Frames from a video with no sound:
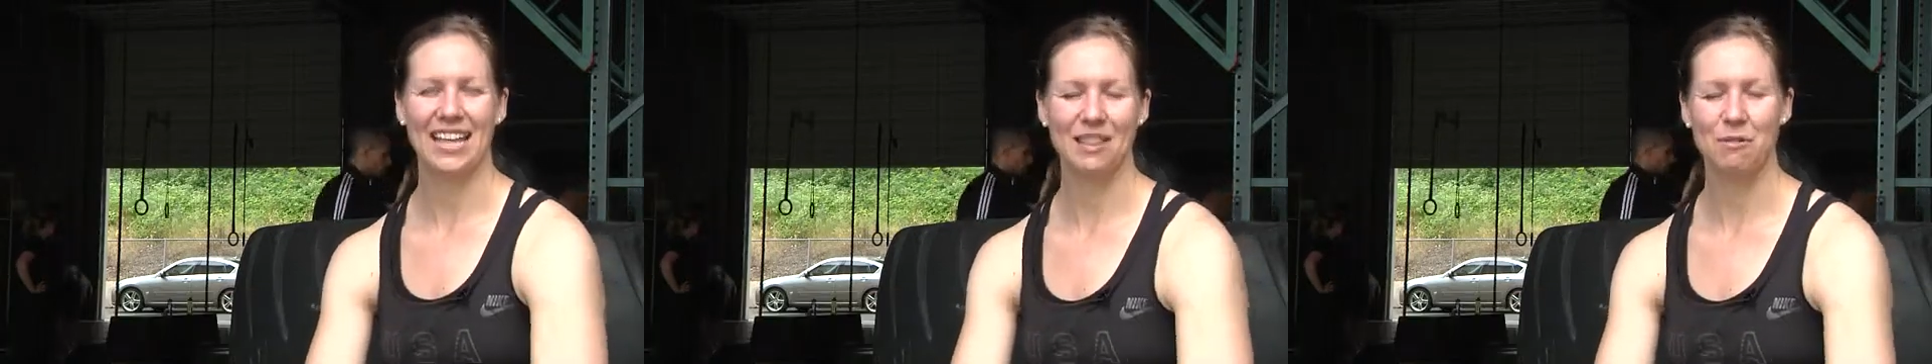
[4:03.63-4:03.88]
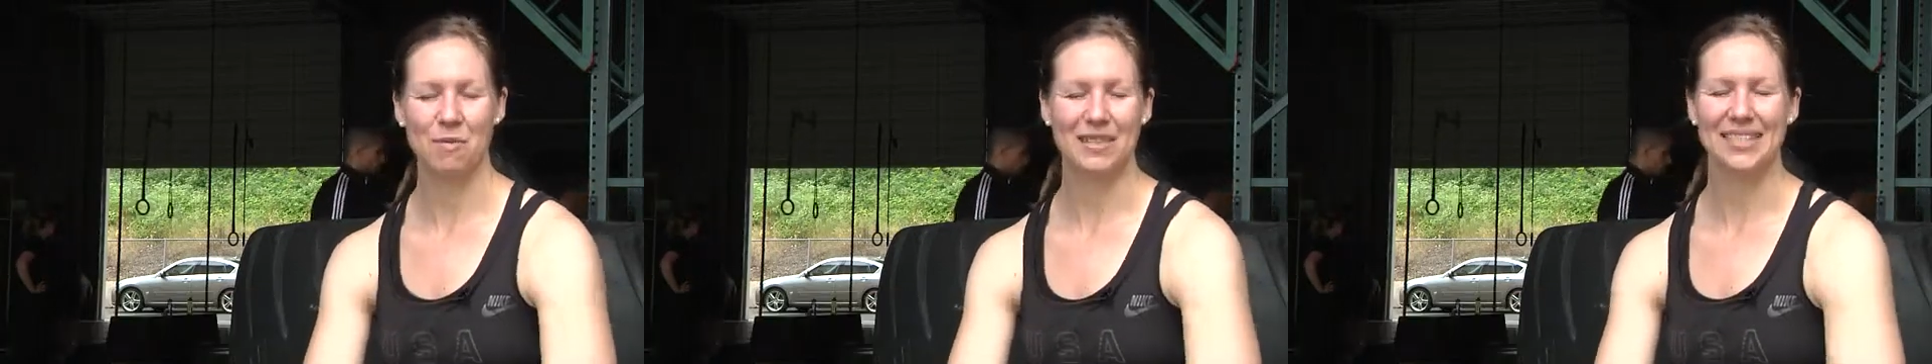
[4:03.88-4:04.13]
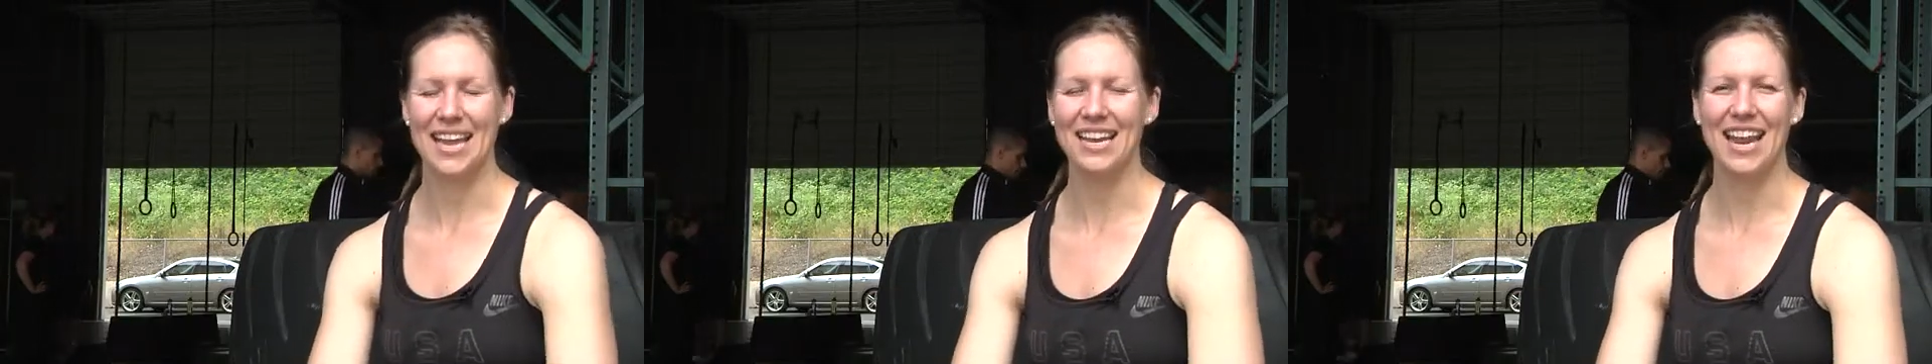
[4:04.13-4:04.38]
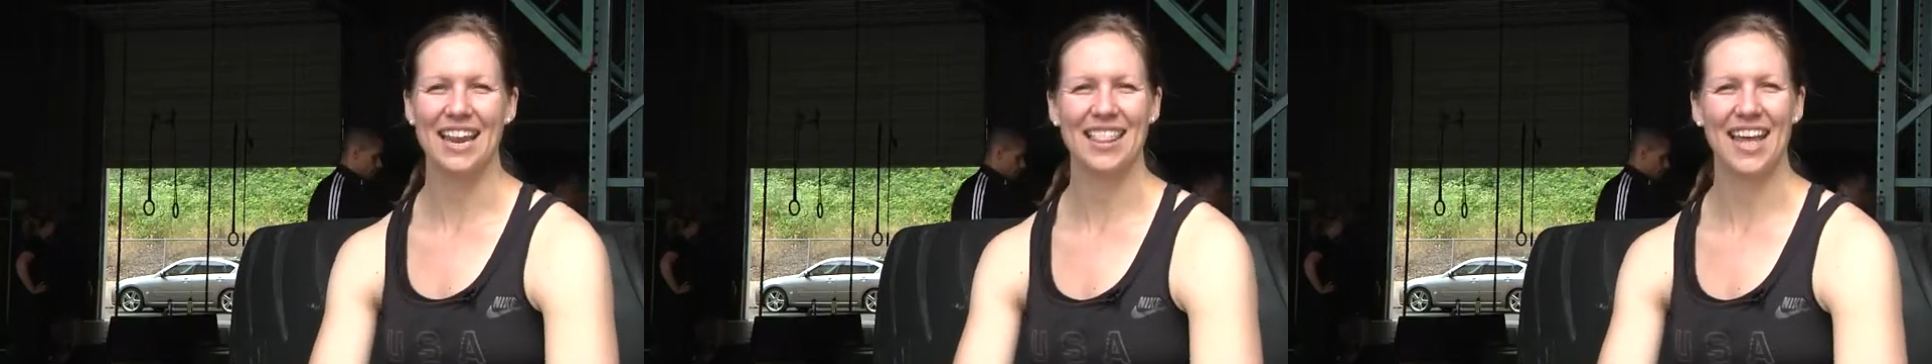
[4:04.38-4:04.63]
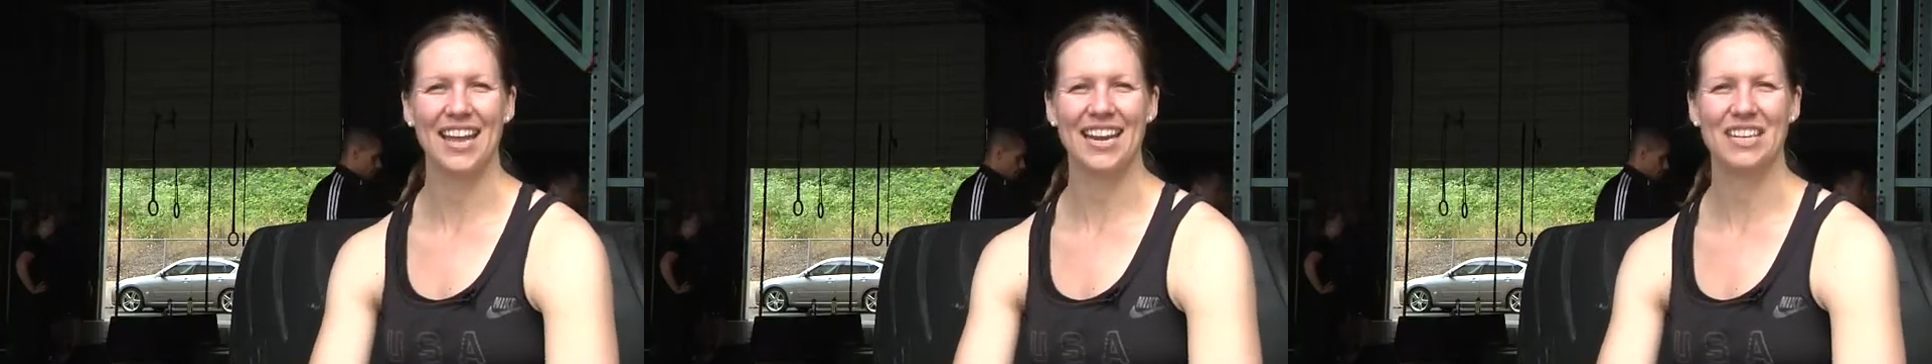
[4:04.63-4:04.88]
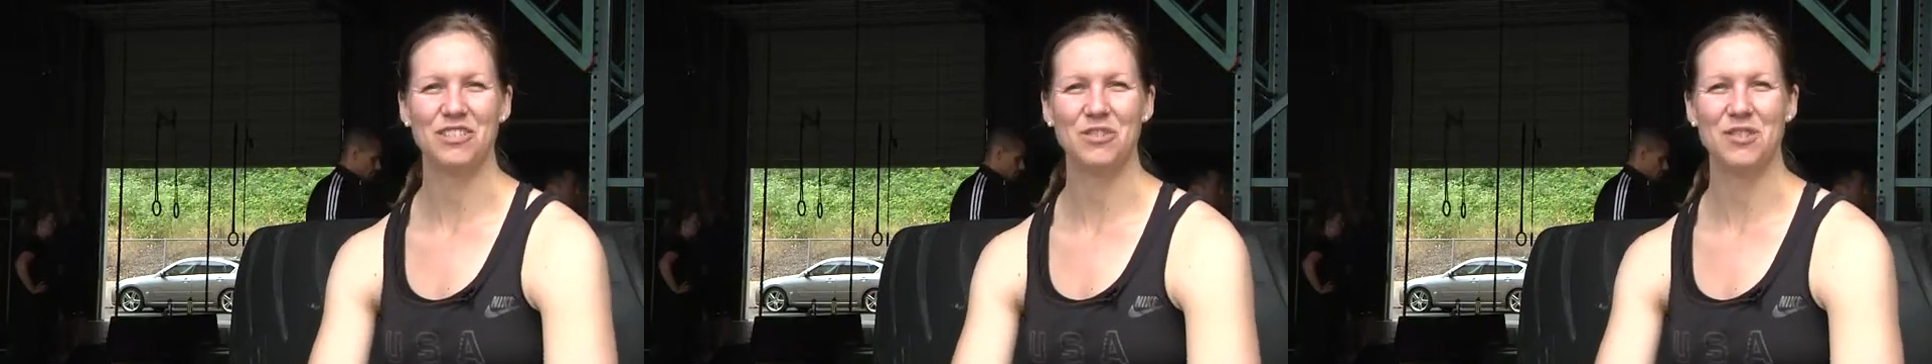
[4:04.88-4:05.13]
in the women's 8, and
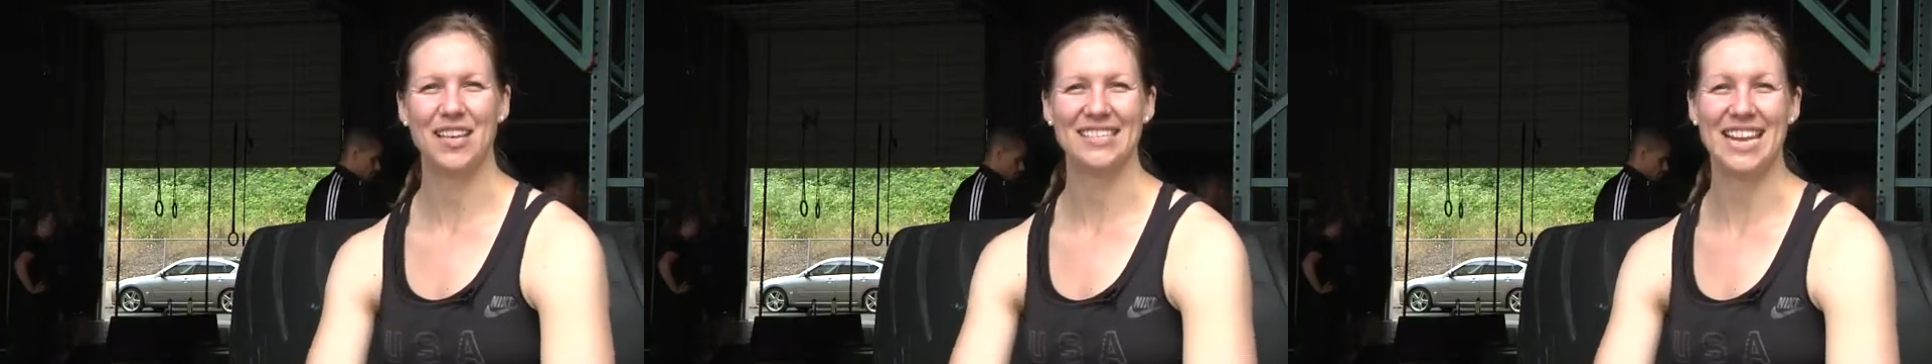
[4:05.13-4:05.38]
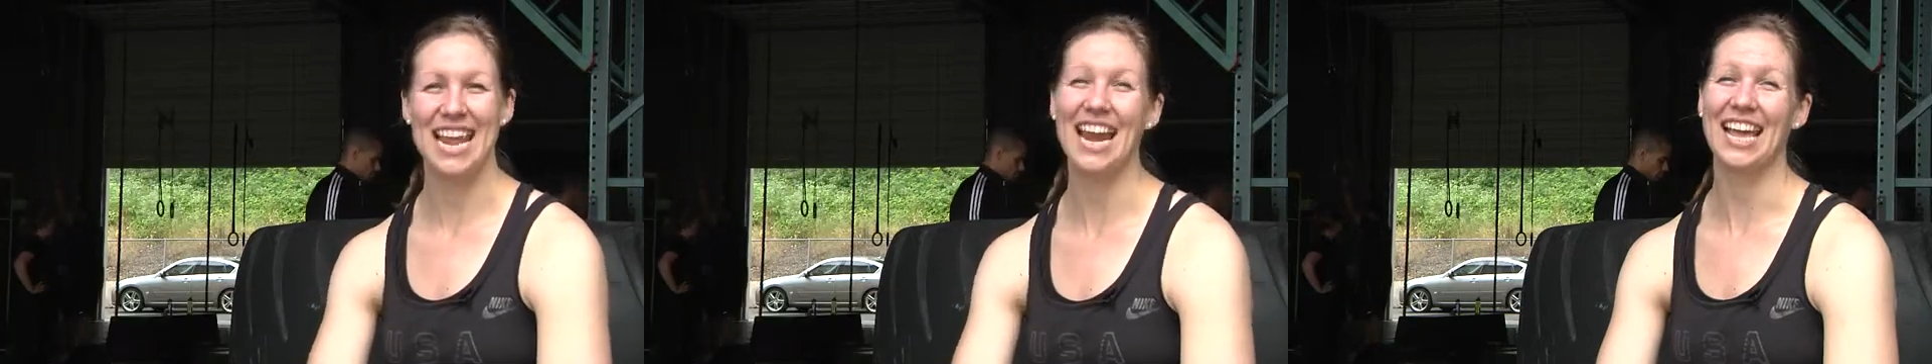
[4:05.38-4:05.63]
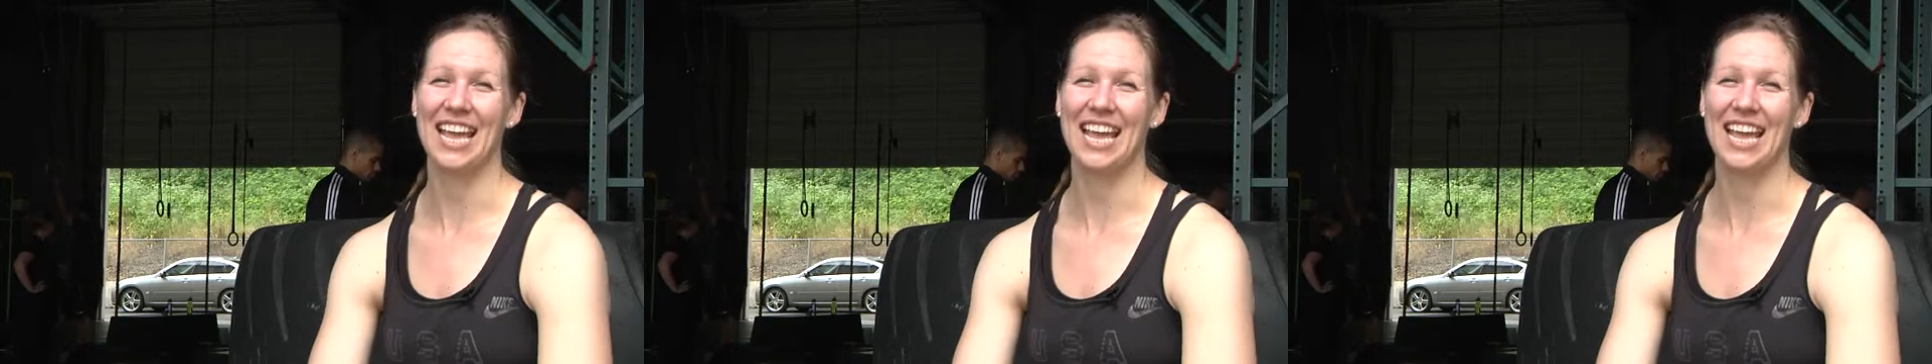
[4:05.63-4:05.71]
then in 2008